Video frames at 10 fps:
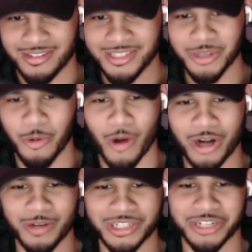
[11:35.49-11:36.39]
is a
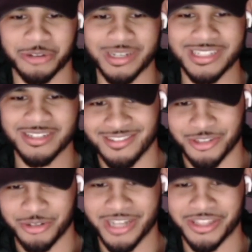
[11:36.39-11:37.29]
one question quiz.
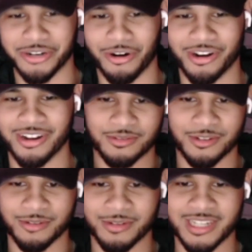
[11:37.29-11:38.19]
You got the dark.
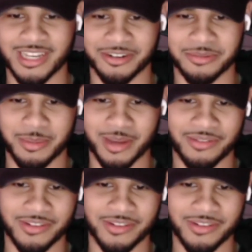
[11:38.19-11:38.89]
Want to retake it on my behalf